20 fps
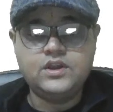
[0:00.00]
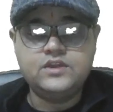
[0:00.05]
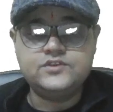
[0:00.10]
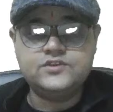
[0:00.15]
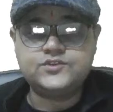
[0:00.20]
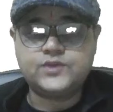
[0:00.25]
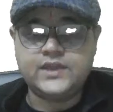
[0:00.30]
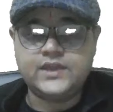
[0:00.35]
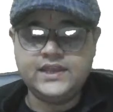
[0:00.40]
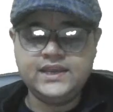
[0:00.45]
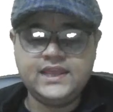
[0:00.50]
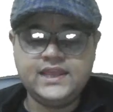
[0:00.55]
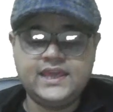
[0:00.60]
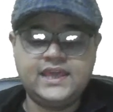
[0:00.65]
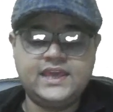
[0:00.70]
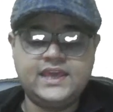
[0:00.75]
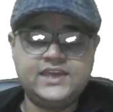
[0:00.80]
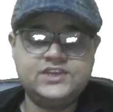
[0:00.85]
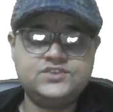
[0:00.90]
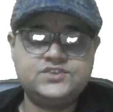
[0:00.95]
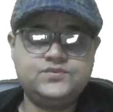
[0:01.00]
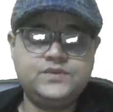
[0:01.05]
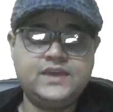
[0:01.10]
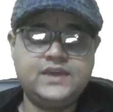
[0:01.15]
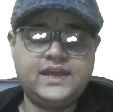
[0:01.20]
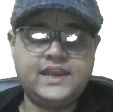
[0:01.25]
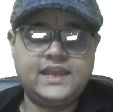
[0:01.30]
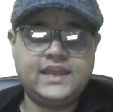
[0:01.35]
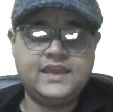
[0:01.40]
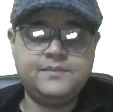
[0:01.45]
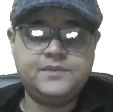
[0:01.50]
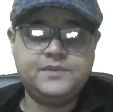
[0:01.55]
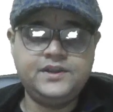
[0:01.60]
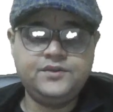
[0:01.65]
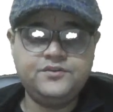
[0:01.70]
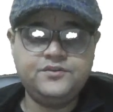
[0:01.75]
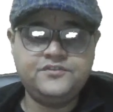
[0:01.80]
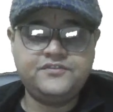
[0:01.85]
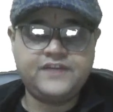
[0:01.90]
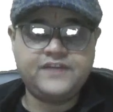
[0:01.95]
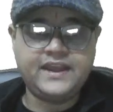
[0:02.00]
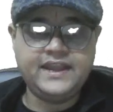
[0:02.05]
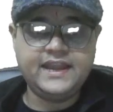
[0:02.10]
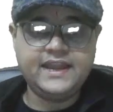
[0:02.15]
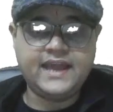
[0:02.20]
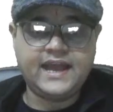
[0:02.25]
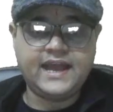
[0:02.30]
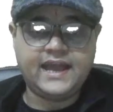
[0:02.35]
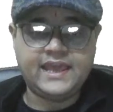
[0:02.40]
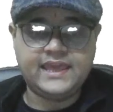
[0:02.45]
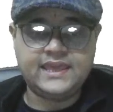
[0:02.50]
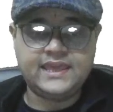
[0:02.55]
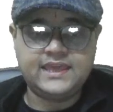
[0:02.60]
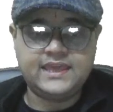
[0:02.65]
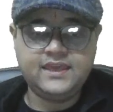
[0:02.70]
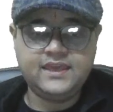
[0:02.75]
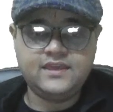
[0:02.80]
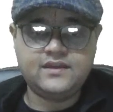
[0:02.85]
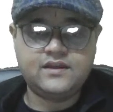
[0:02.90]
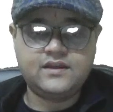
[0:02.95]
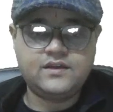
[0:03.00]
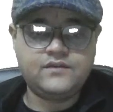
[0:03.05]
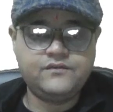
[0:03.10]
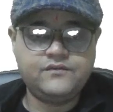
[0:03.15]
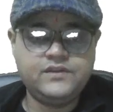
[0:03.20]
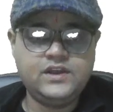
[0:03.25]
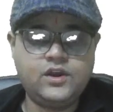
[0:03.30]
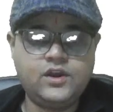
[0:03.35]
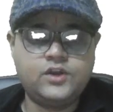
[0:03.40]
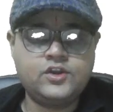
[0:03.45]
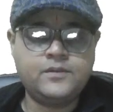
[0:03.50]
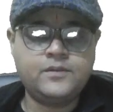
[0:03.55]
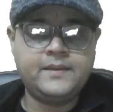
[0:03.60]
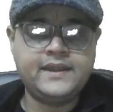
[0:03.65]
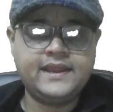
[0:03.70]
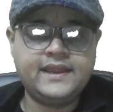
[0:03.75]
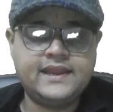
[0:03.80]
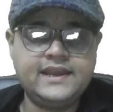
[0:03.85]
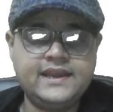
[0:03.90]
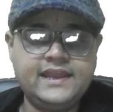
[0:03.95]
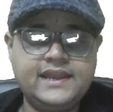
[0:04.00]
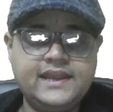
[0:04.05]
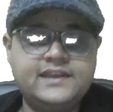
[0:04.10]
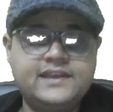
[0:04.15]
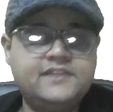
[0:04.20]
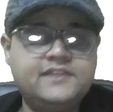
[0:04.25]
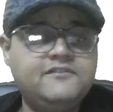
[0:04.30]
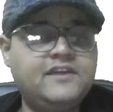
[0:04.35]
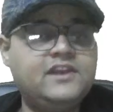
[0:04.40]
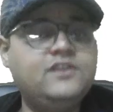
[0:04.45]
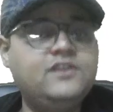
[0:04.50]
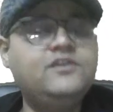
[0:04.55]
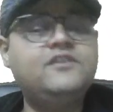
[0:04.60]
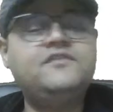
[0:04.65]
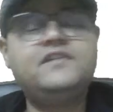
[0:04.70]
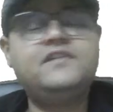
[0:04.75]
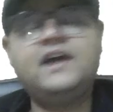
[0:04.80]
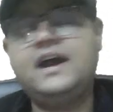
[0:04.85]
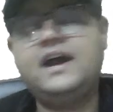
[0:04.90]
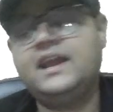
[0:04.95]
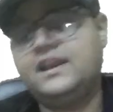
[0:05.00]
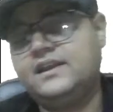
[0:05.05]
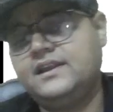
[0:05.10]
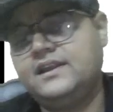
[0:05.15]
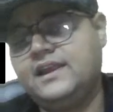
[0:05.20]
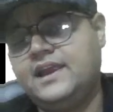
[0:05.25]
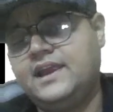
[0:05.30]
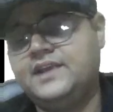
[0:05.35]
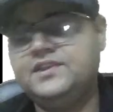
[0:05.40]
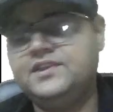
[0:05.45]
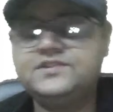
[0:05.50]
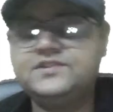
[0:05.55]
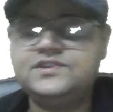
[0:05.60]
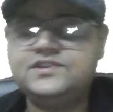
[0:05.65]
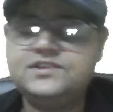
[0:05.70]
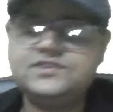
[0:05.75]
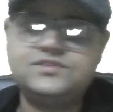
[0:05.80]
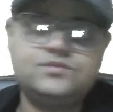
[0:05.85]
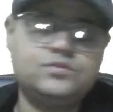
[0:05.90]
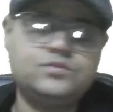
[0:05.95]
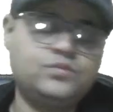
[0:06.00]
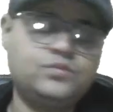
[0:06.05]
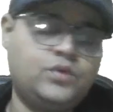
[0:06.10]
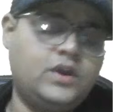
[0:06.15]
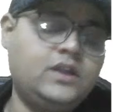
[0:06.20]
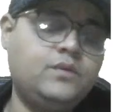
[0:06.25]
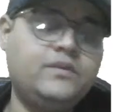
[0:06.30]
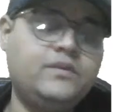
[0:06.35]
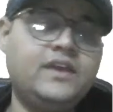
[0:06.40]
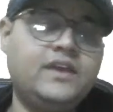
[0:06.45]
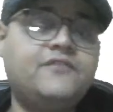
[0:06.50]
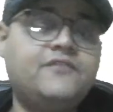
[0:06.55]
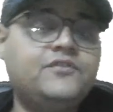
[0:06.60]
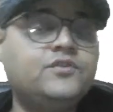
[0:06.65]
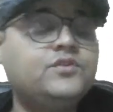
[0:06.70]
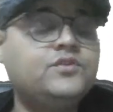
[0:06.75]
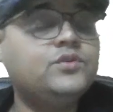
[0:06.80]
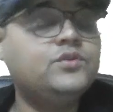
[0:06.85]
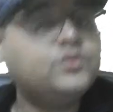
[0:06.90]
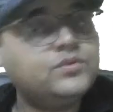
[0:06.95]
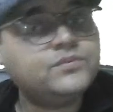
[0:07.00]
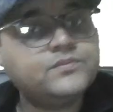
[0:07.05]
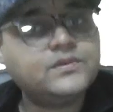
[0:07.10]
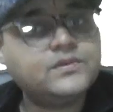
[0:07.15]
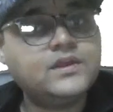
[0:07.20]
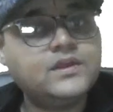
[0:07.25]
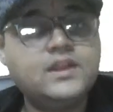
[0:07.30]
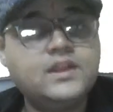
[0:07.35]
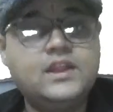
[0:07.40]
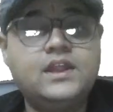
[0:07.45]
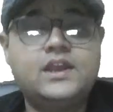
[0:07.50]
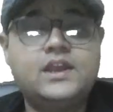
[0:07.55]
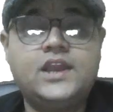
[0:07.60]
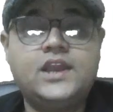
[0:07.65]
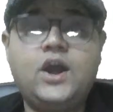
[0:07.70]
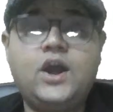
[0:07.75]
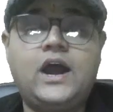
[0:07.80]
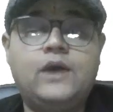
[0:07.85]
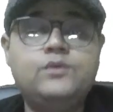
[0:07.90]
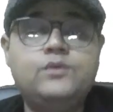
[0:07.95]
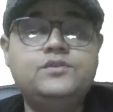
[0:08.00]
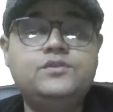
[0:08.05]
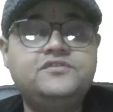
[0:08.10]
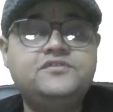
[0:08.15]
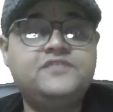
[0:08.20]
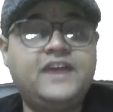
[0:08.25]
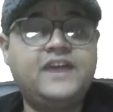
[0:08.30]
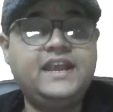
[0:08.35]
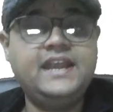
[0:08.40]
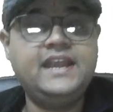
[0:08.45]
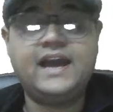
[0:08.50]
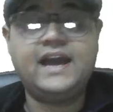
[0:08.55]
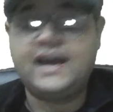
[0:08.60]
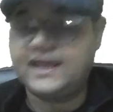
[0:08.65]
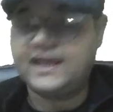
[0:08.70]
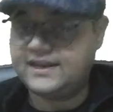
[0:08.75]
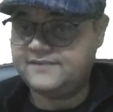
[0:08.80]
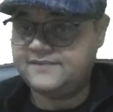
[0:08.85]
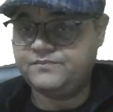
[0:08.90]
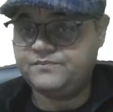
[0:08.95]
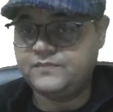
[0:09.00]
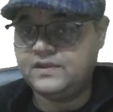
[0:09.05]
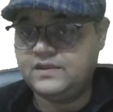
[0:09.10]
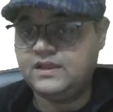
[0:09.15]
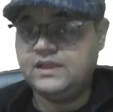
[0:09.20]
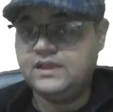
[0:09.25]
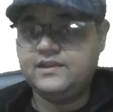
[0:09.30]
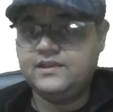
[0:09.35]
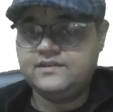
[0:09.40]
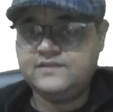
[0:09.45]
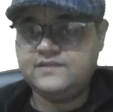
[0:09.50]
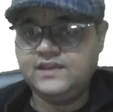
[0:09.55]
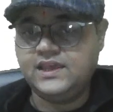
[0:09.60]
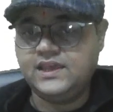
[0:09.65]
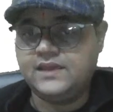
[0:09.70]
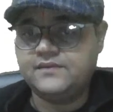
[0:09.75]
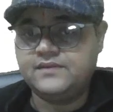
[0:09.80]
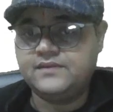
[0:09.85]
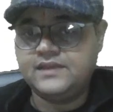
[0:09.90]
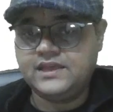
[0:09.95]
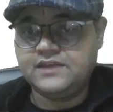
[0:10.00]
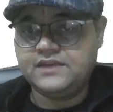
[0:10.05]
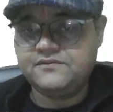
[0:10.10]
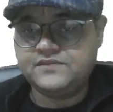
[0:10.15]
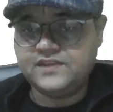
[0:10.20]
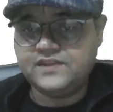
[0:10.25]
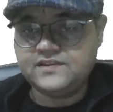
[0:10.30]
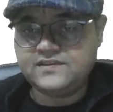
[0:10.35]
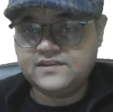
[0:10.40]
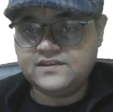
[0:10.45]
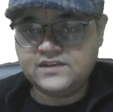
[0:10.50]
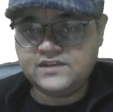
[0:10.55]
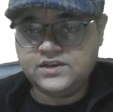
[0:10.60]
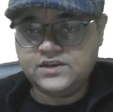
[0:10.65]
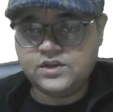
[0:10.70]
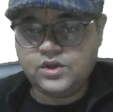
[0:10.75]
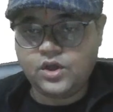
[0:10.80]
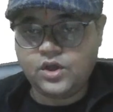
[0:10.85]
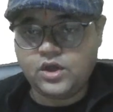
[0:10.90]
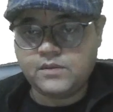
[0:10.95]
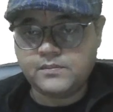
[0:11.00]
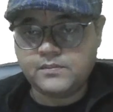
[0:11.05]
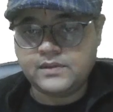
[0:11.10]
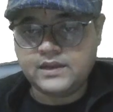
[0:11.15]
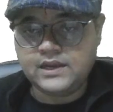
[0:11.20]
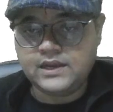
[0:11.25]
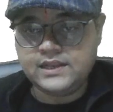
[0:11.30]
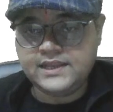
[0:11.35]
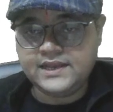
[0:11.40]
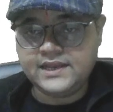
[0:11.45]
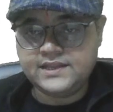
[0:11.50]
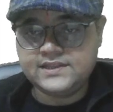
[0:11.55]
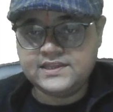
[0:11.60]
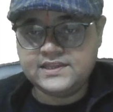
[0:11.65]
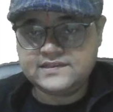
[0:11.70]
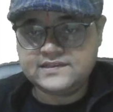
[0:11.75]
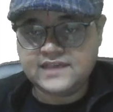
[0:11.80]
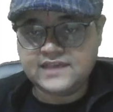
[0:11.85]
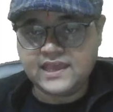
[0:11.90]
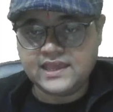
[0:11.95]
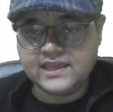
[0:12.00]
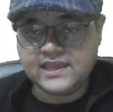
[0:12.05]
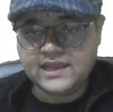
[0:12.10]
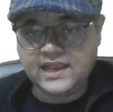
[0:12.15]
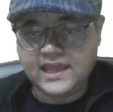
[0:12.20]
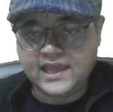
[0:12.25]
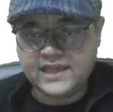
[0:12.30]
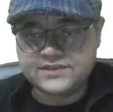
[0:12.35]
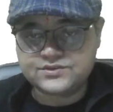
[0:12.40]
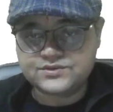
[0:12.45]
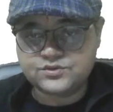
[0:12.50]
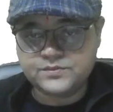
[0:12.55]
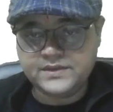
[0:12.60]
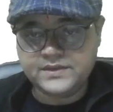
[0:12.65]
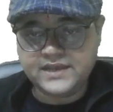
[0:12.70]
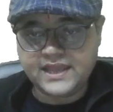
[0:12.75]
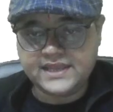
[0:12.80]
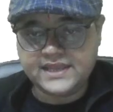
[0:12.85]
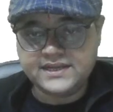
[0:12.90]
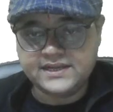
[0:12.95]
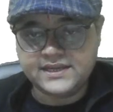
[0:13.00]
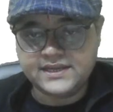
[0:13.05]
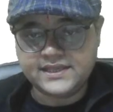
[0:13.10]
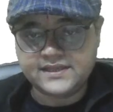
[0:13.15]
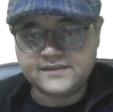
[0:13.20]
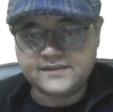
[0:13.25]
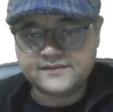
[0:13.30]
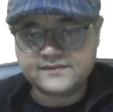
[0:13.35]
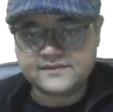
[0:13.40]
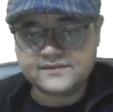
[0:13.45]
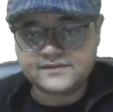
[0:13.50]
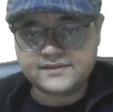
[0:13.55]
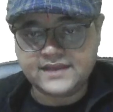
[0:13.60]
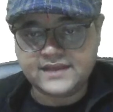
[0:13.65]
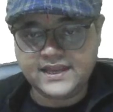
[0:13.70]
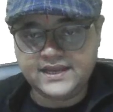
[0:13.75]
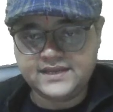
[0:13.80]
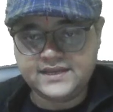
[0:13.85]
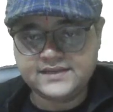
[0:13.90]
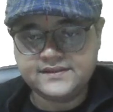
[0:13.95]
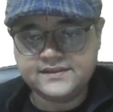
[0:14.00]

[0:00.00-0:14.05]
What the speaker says: So in case we are able to find I, we'll automatically get the value of R. And this is what we have to do. Now how to find R? See, if this is a normal, then this angle has to be 90, right?